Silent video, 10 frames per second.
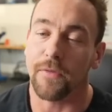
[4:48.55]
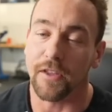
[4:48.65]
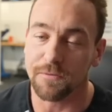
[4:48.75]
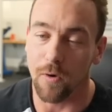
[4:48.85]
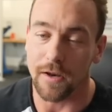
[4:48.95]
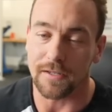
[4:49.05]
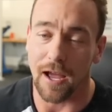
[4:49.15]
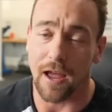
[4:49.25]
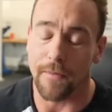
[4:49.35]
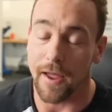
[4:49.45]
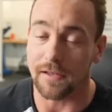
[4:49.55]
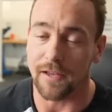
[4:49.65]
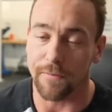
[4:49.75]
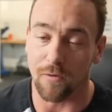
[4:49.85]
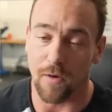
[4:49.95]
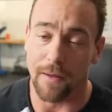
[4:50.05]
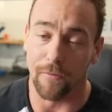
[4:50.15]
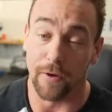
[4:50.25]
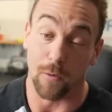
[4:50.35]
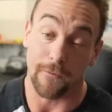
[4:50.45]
This point in time, as I've been rambling,